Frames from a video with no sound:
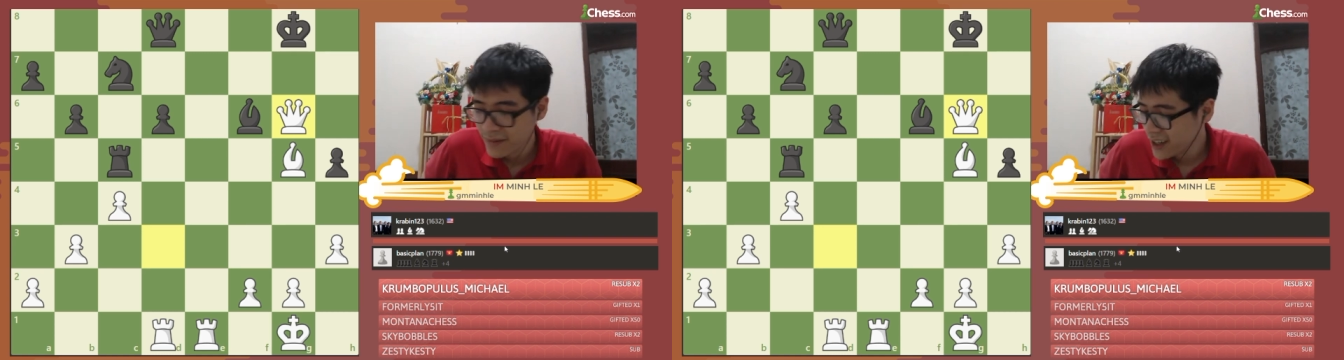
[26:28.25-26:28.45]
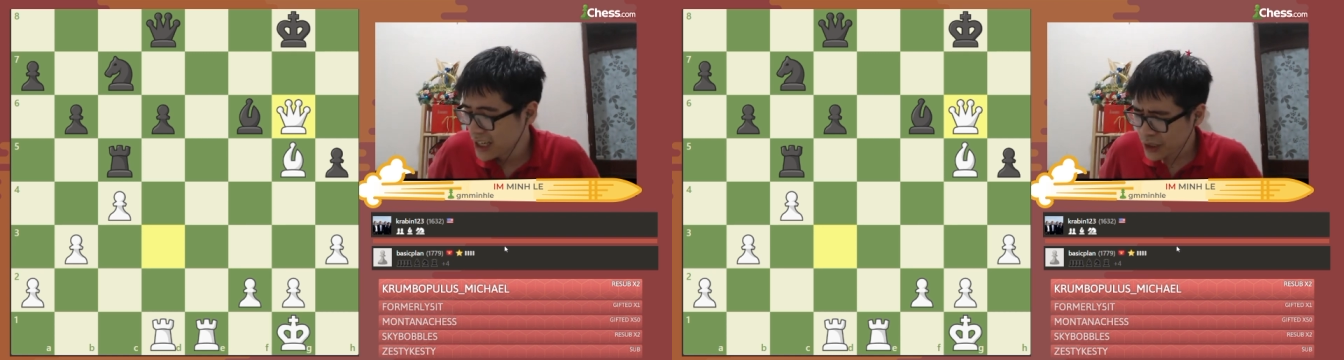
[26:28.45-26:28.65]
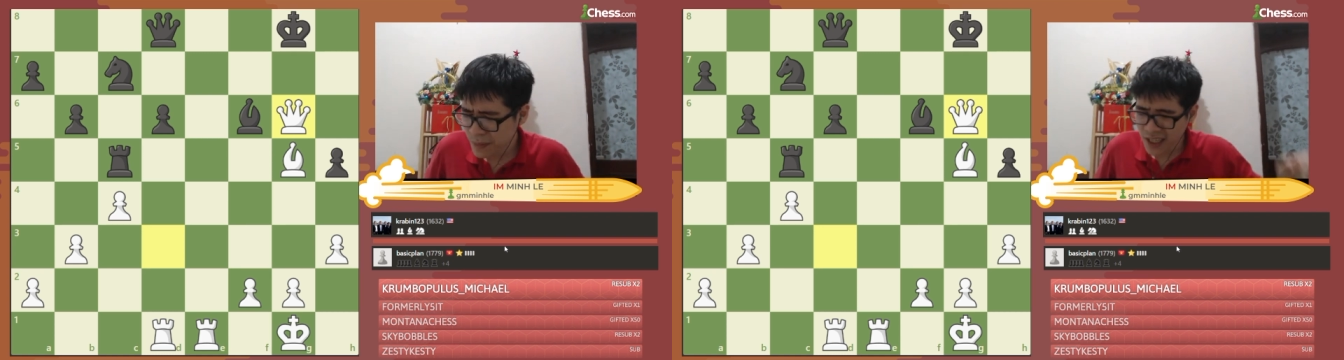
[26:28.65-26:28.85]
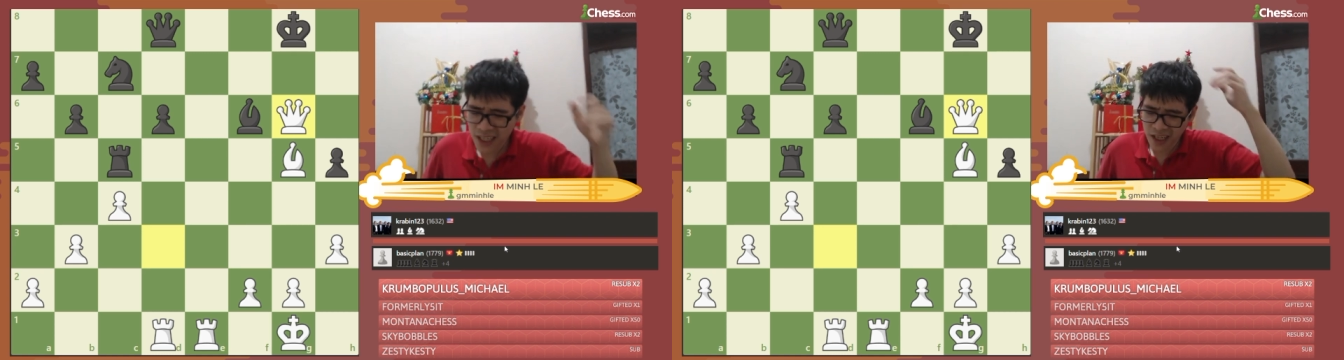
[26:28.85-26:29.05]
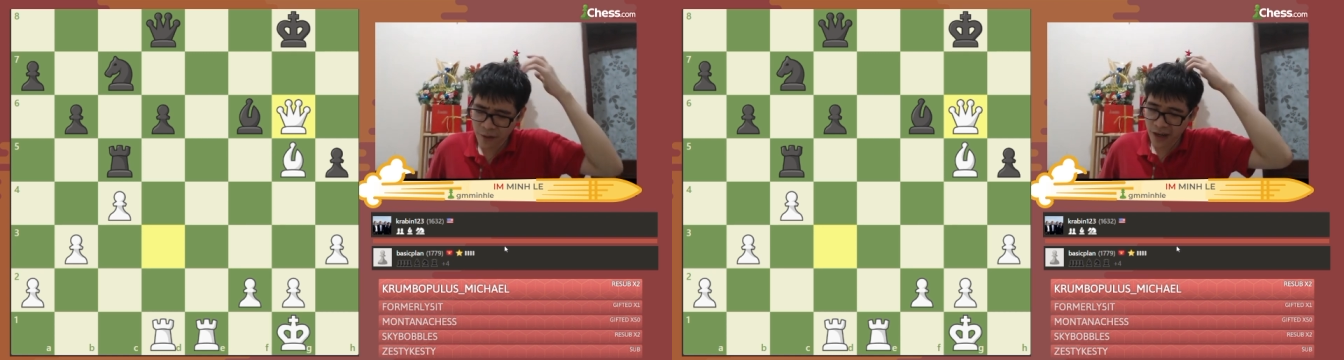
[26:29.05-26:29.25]
He should be
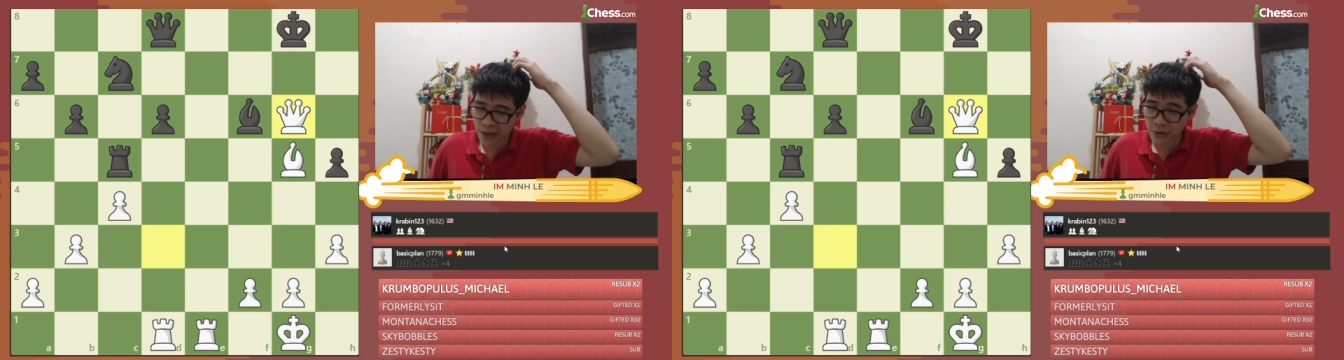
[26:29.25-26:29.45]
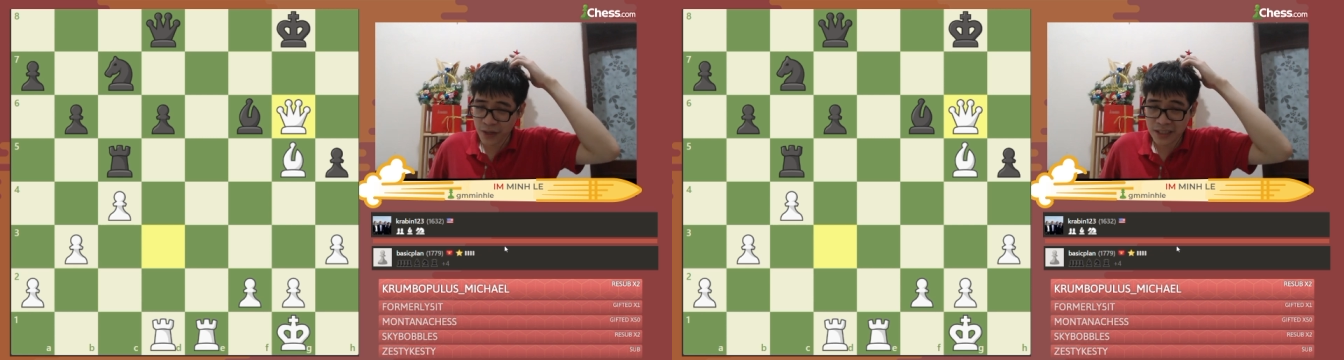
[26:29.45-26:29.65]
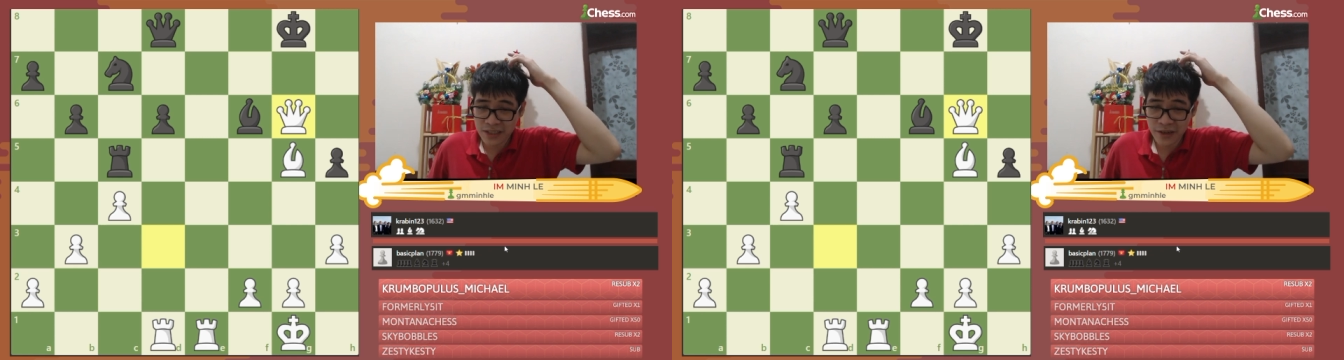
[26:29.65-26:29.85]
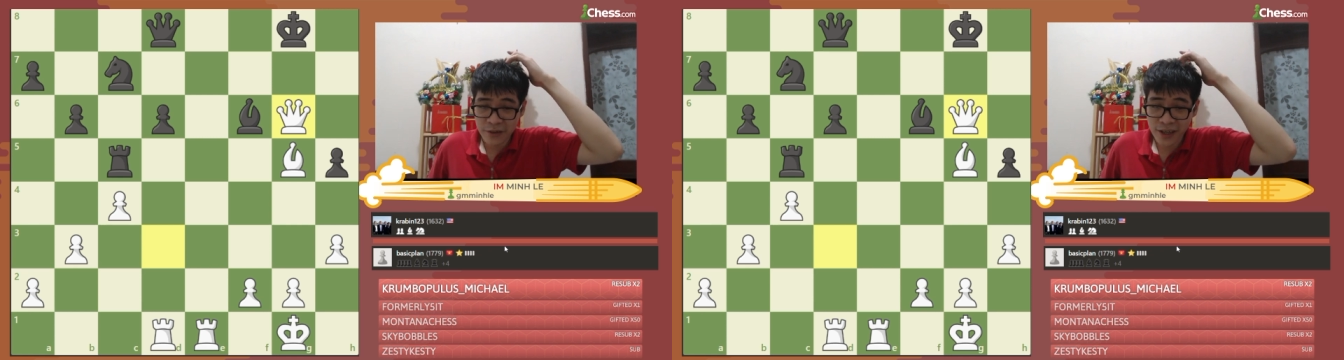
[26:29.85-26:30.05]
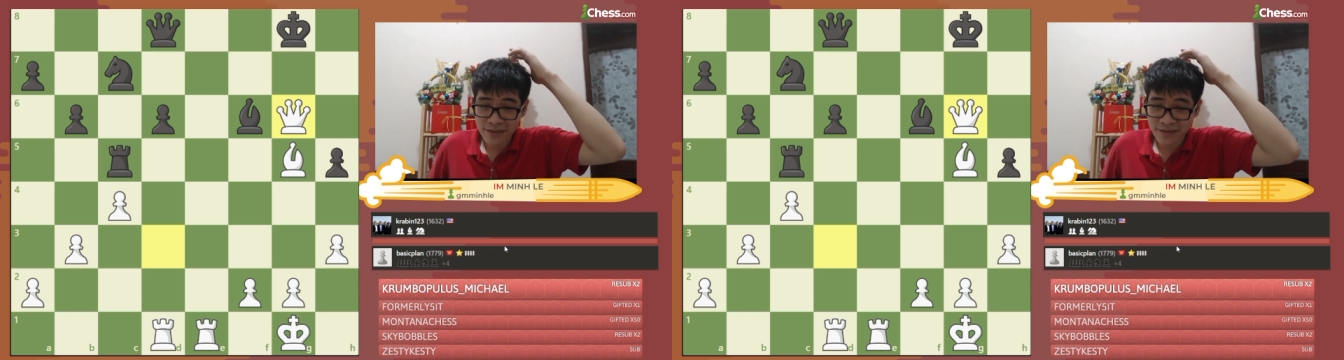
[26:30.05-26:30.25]
like around
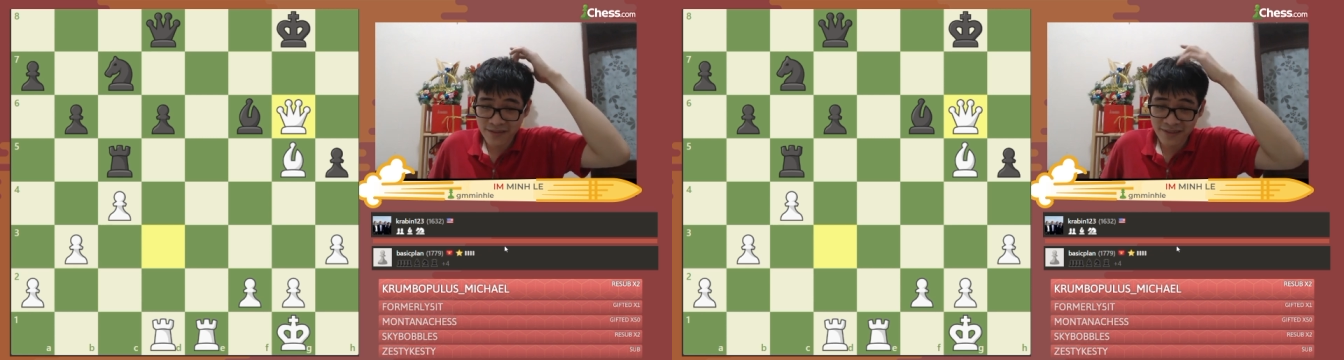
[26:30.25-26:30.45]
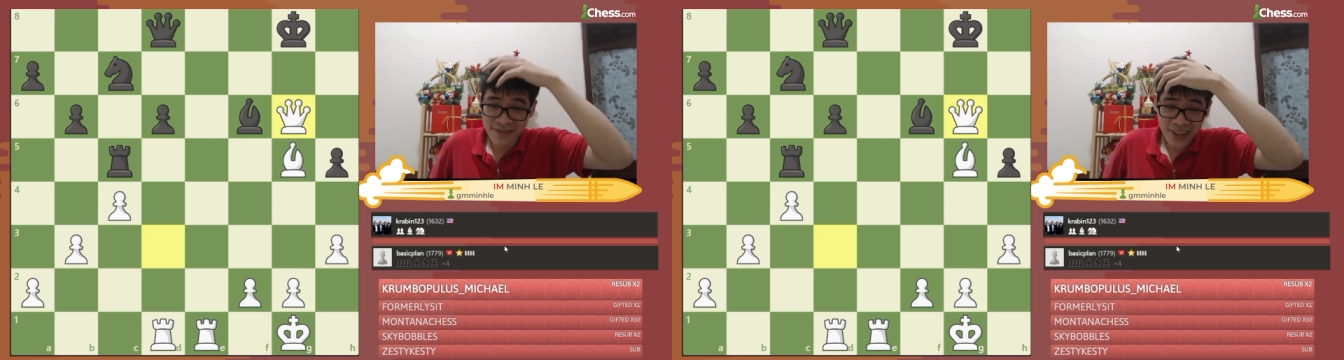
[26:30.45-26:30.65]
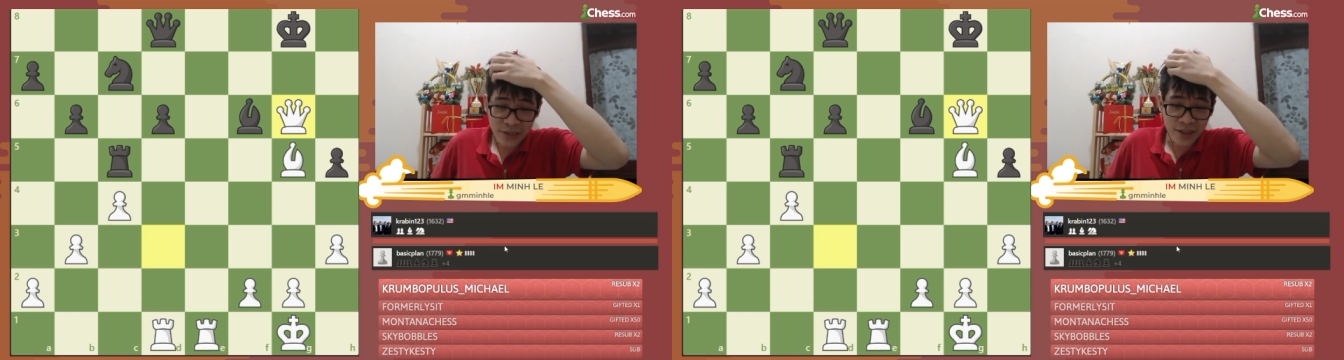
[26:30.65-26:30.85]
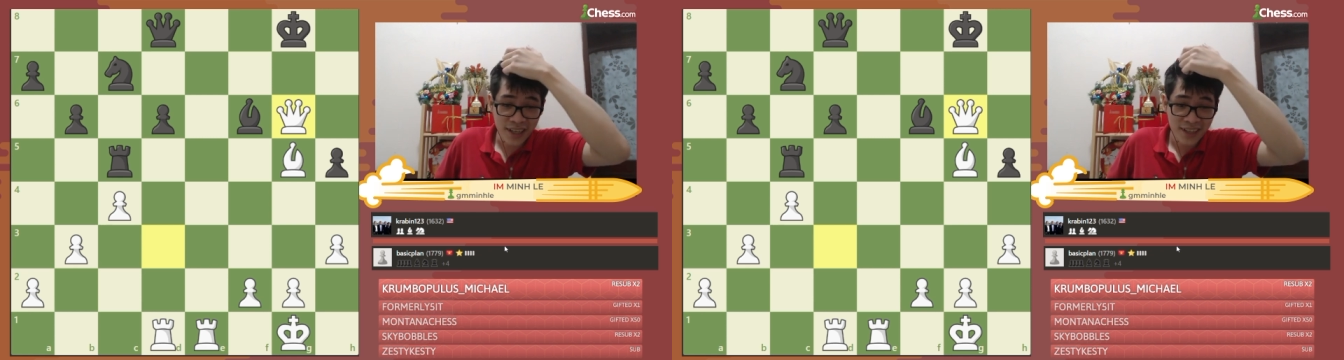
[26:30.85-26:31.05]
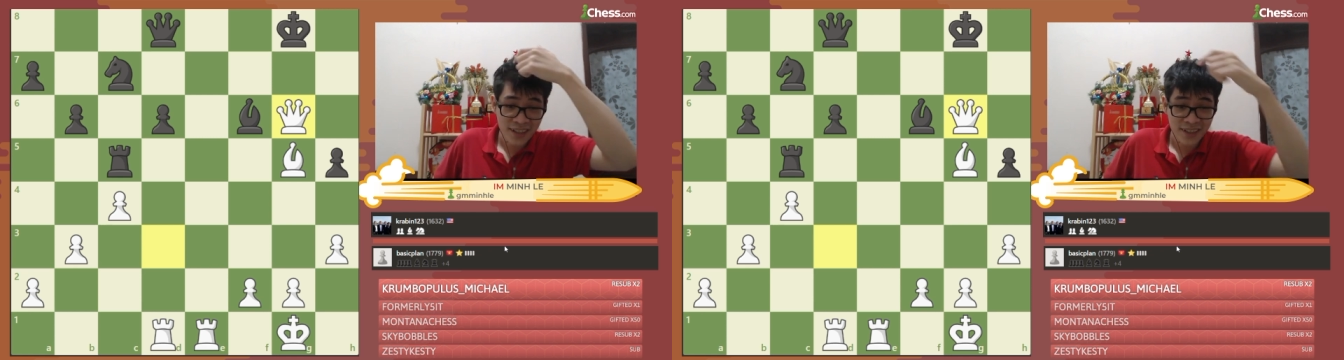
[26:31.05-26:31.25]
2200, actually.